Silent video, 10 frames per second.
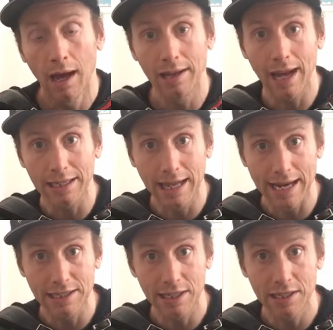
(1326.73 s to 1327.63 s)
And that
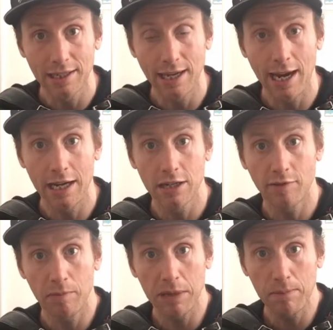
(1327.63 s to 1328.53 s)
gets us to the end
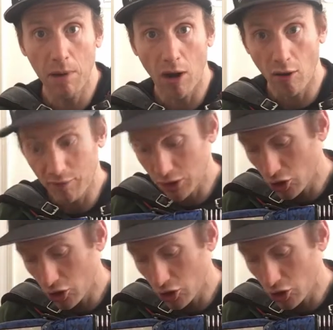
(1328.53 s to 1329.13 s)
of the B part of the